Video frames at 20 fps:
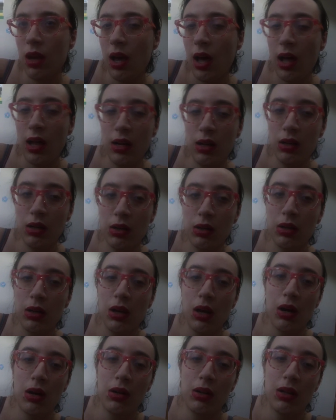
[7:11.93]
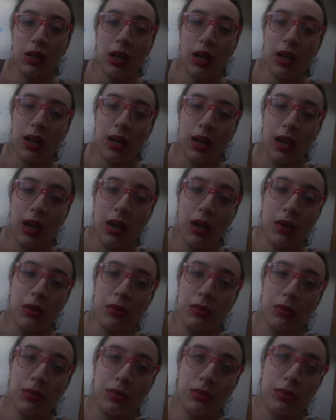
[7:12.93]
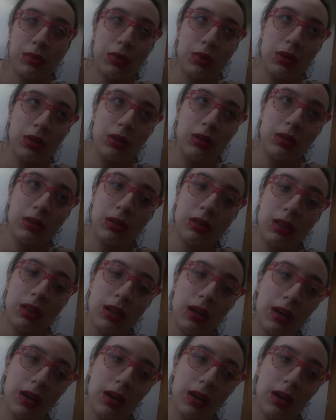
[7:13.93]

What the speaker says: I don't know, like it wouldn't